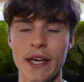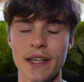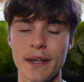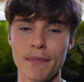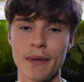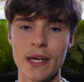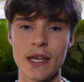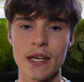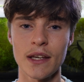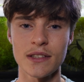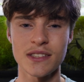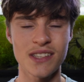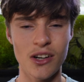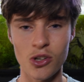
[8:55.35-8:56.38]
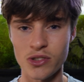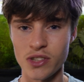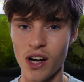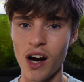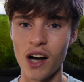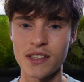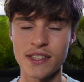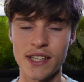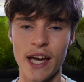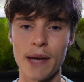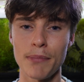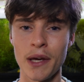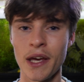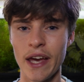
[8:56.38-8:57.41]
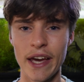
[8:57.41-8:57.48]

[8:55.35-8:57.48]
It can be stuck onto hardscape.